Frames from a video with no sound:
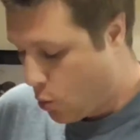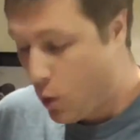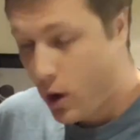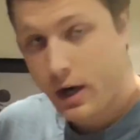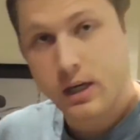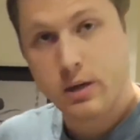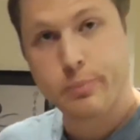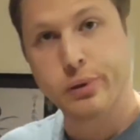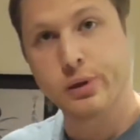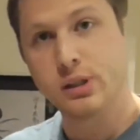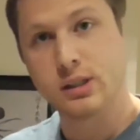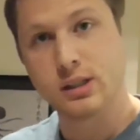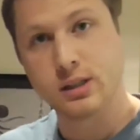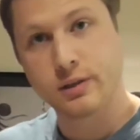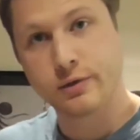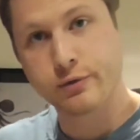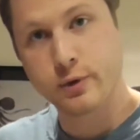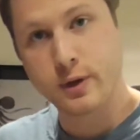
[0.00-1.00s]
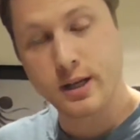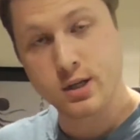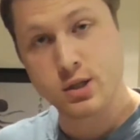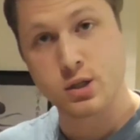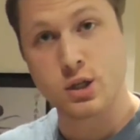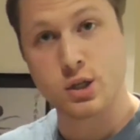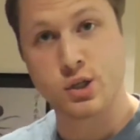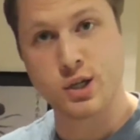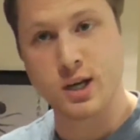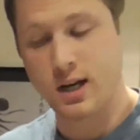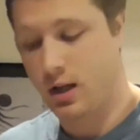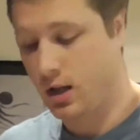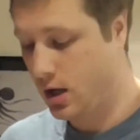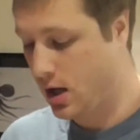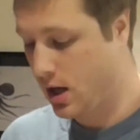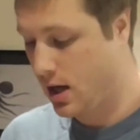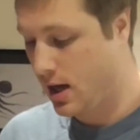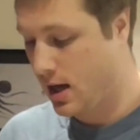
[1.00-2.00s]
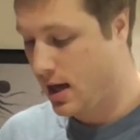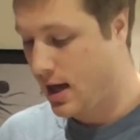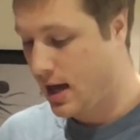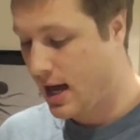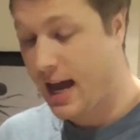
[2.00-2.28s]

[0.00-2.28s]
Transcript: We're going to put it in the fridge to chill,